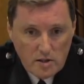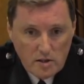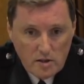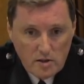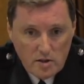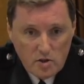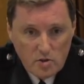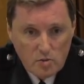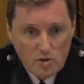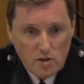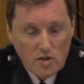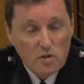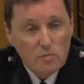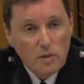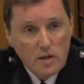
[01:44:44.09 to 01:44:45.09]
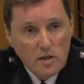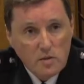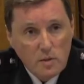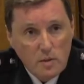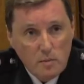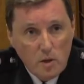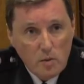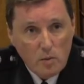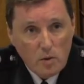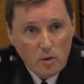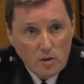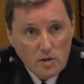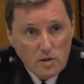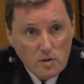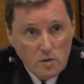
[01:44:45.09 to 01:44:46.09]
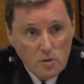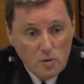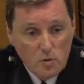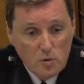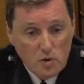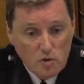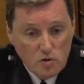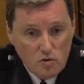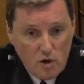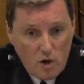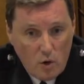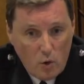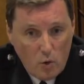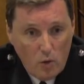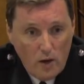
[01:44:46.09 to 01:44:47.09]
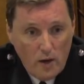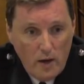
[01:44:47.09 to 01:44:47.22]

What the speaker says: additional station manager be mobilised to control,